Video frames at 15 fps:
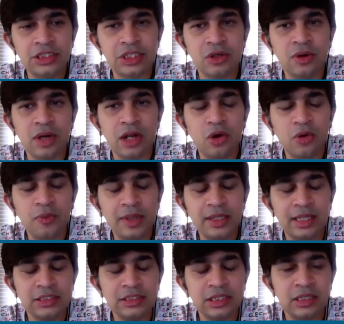So along with
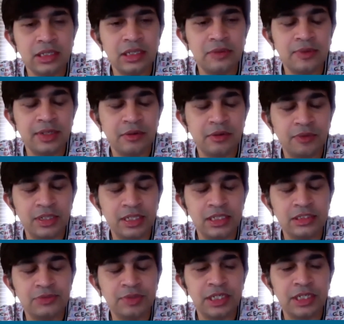
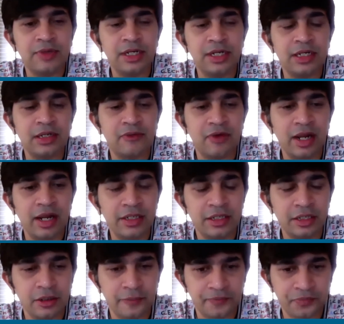this, we did create
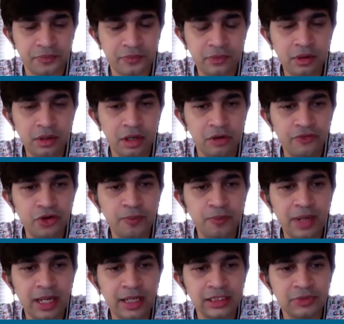a few
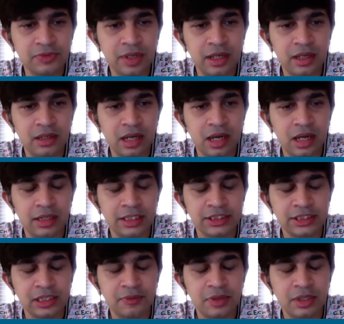plugins where our
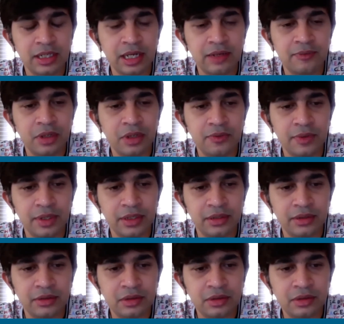digital worker can work with.